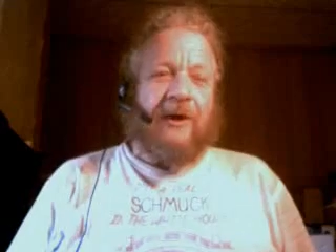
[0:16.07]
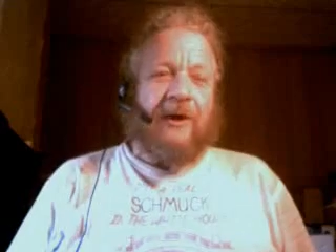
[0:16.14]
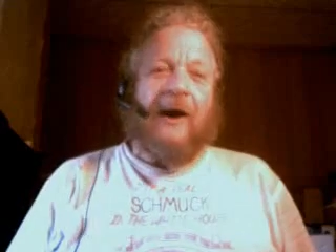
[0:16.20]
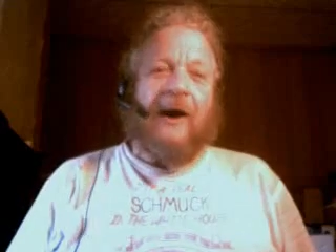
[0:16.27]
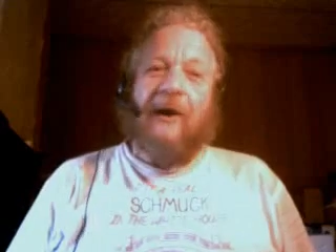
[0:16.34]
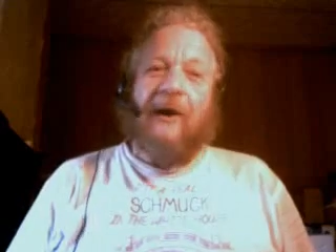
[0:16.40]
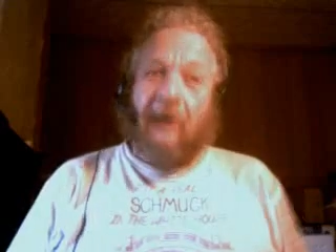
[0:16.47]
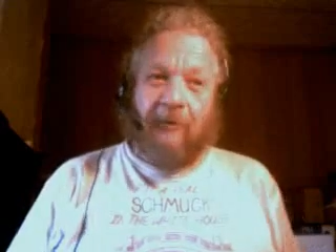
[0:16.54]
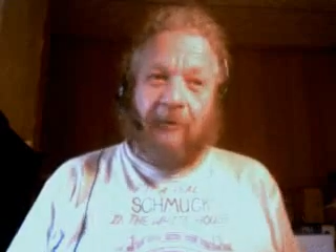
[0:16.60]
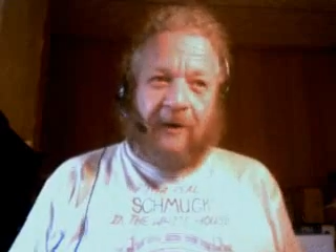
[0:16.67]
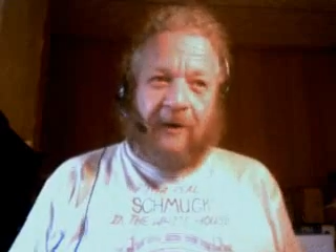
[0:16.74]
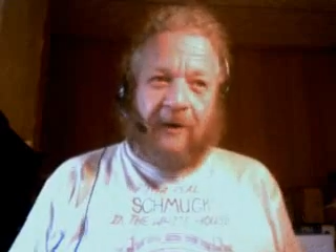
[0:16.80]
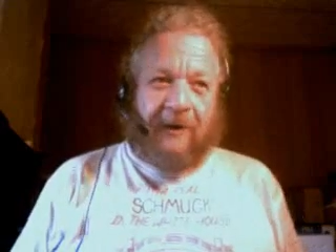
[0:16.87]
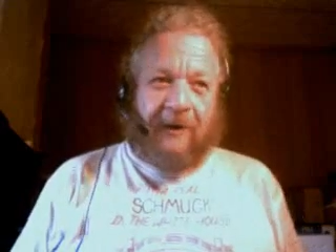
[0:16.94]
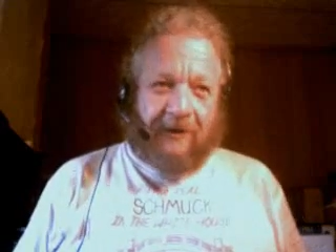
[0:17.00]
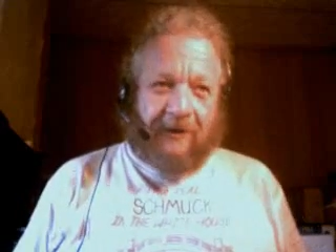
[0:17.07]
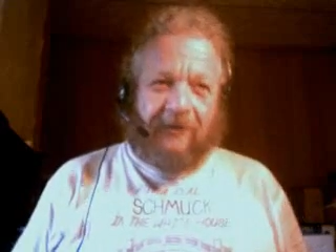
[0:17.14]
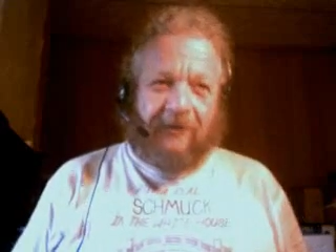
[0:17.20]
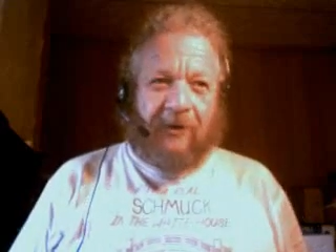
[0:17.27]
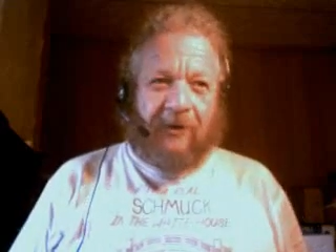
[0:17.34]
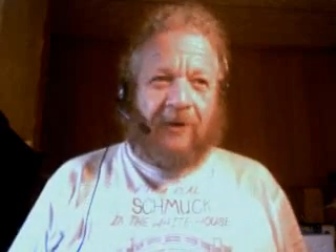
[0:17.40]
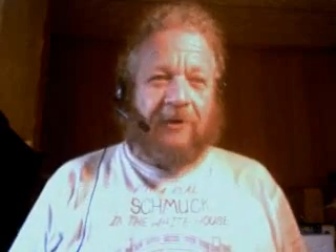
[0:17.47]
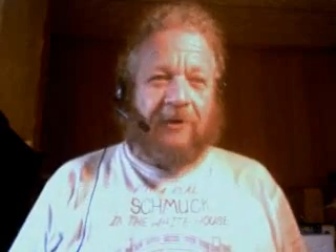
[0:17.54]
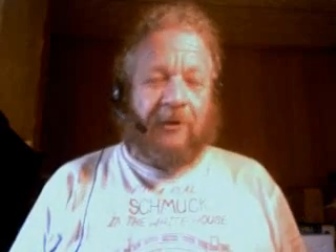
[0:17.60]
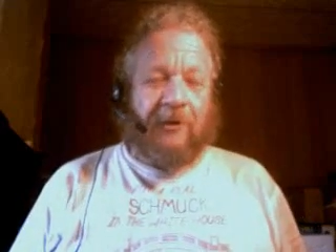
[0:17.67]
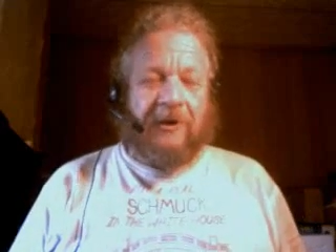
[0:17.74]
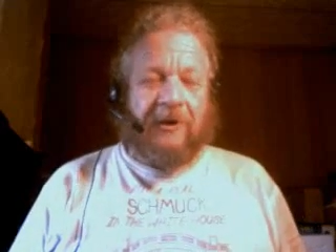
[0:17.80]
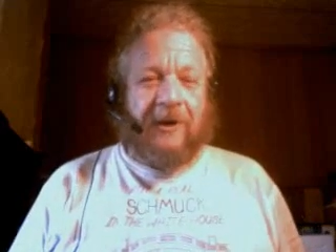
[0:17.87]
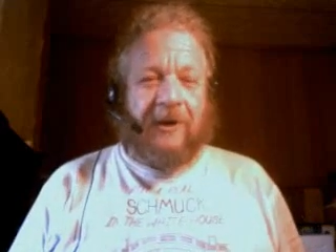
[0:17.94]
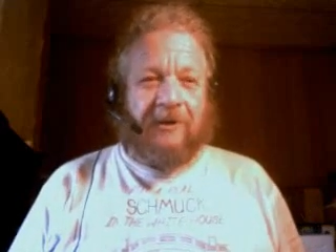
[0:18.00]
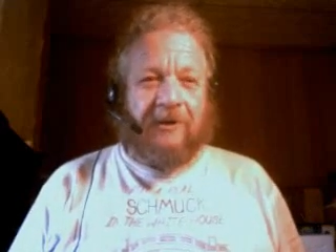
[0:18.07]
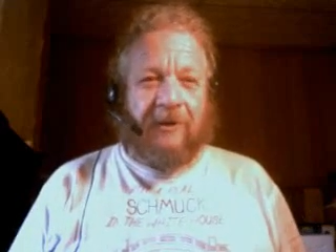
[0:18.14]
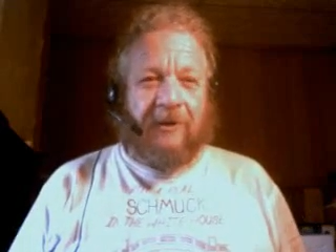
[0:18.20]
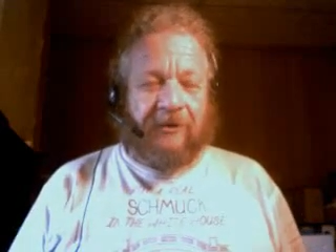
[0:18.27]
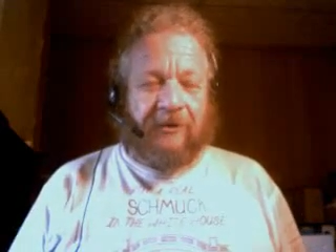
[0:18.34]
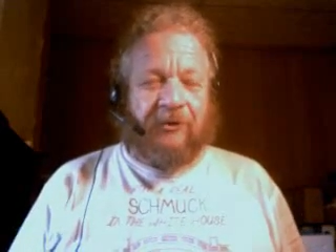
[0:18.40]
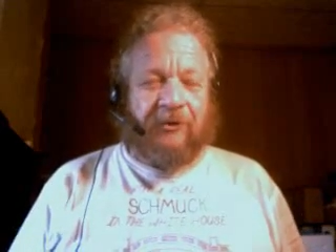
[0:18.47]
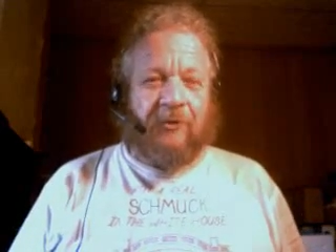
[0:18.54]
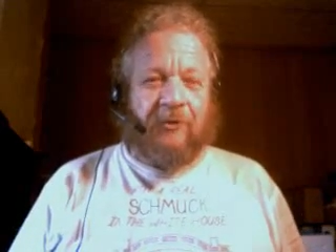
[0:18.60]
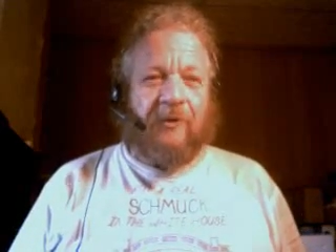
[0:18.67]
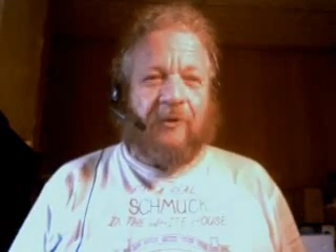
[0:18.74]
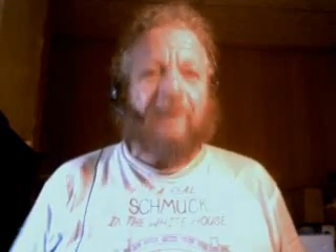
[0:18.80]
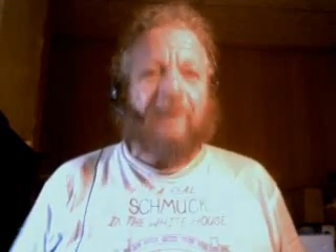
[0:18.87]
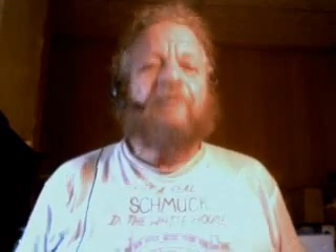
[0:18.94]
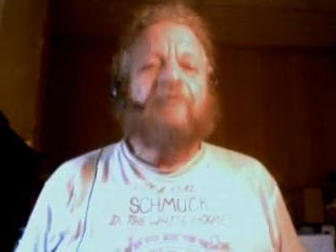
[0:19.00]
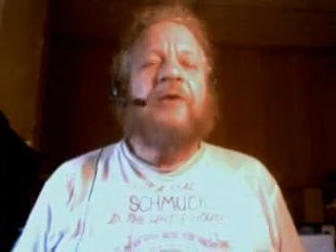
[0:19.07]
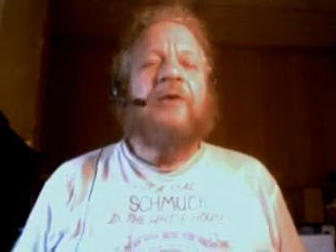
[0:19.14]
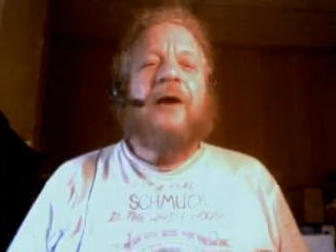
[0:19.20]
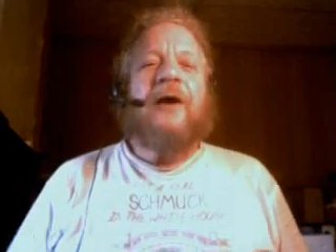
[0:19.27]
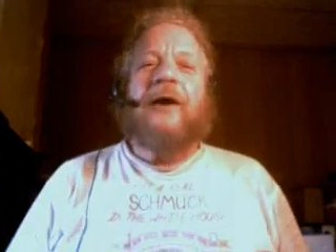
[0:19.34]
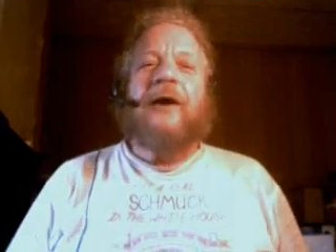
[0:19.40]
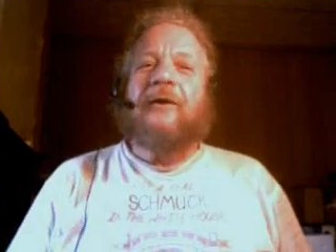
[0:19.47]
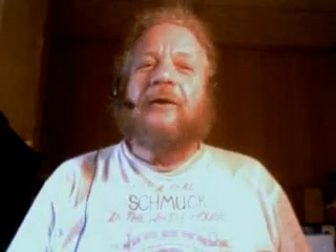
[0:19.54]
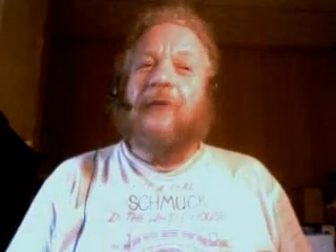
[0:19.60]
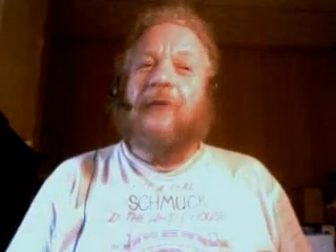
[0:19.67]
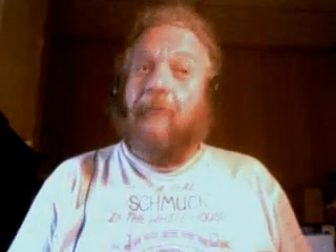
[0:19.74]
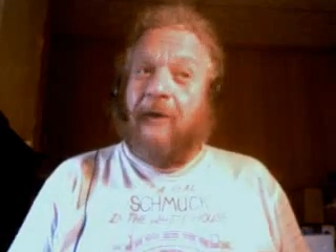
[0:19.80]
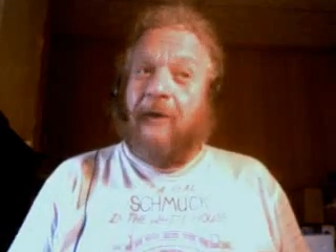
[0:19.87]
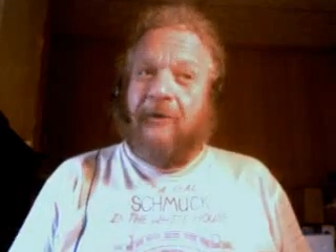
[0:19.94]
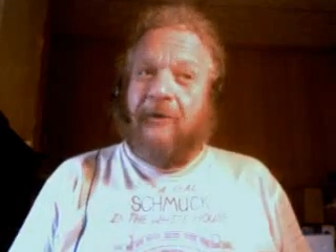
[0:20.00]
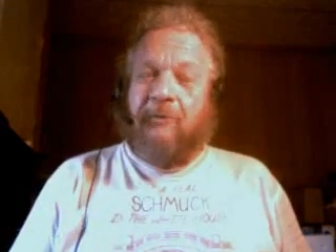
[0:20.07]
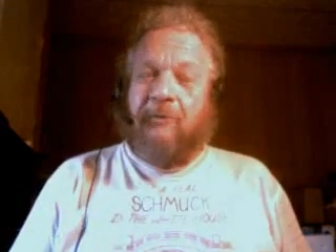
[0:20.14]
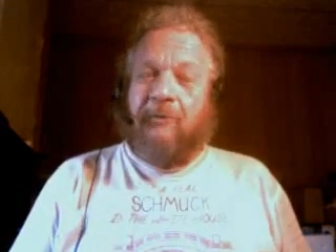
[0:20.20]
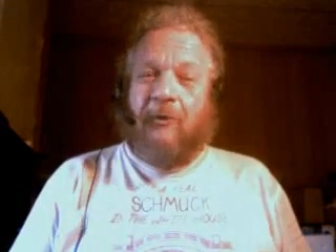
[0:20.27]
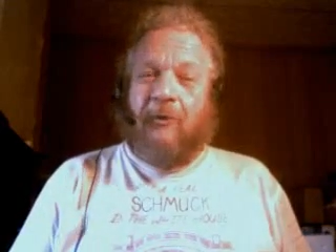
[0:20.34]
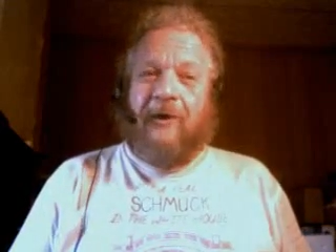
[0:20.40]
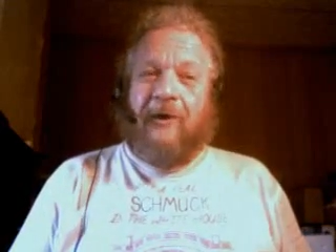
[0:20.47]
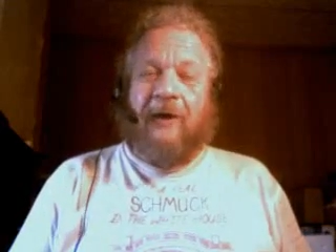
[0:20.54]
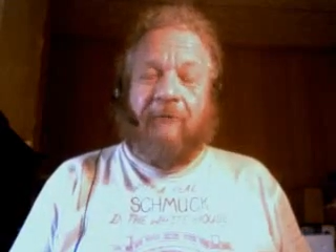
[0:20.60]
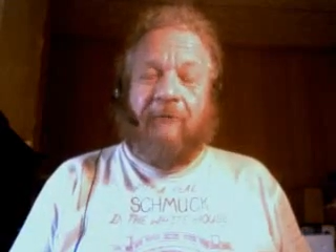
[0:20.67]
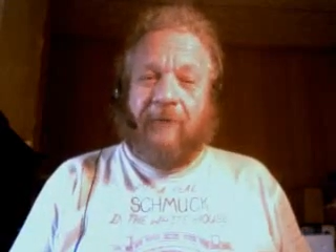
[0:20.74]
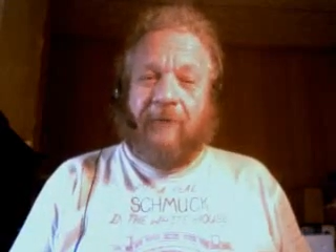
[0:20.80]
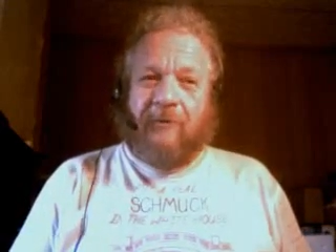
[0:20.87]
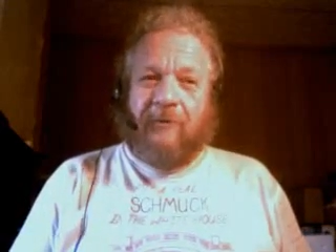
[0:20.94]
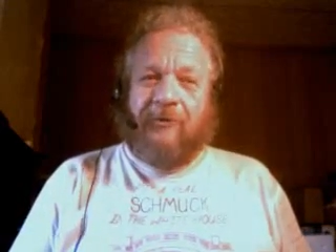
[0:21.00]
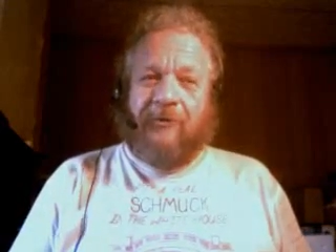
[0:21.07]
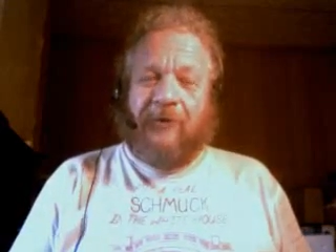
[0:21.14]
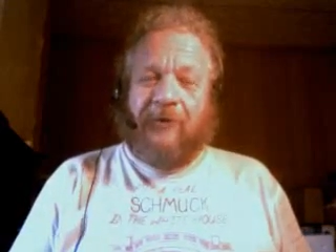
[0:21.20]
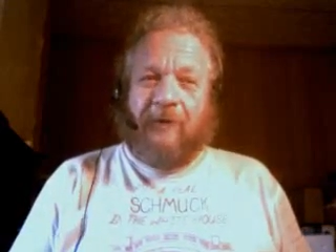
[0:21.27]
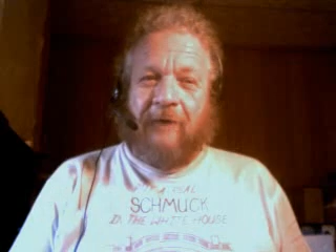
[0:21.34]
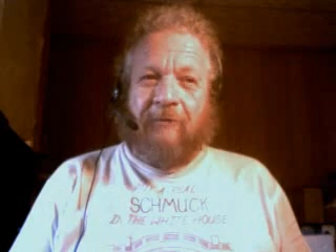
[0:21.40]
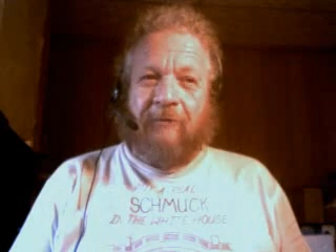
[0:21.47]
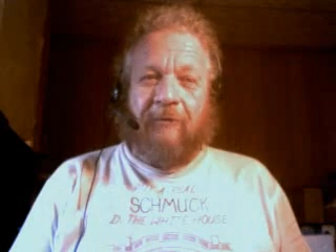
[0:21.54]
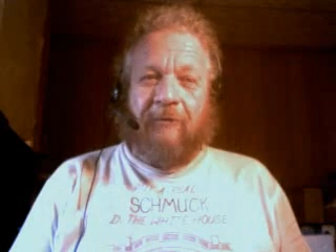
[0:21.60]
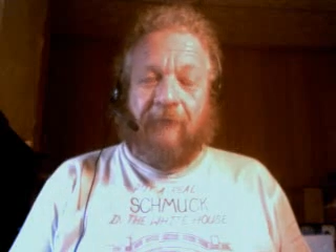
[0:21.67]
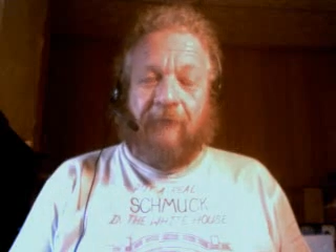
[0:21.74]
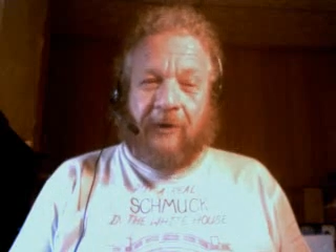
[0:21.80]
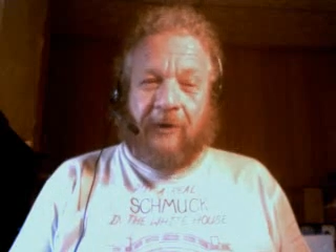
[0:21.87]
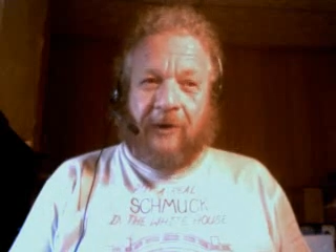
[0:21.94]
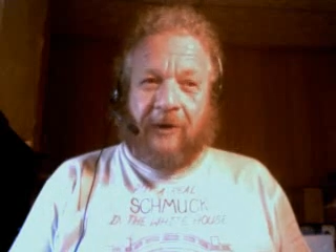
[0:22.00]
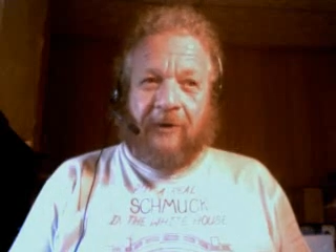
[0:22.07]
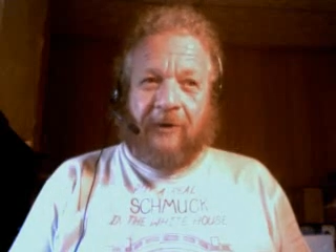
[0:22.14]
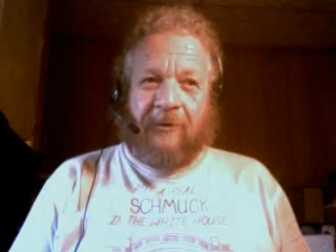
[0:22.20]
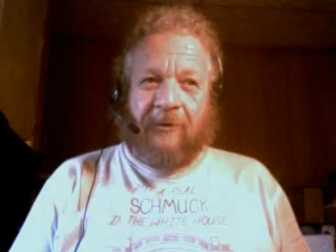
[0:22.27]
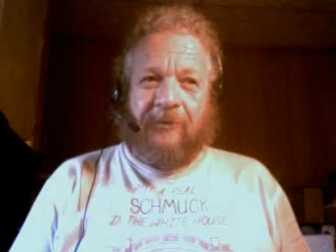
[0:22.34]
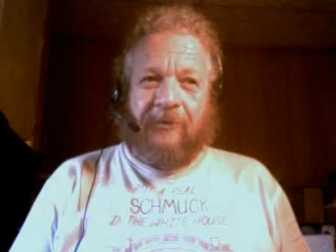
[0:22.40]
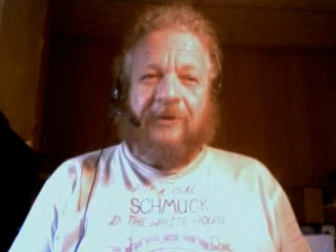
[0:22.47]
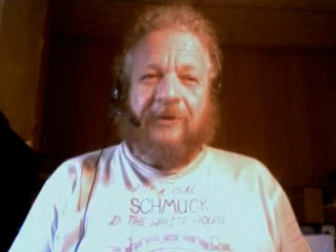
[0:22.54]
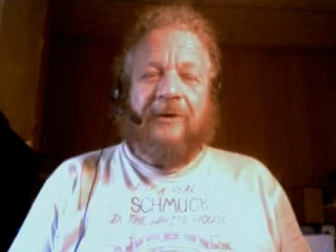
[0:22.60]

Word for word: I had already started looking into the story, and by this point I have viewed several videos.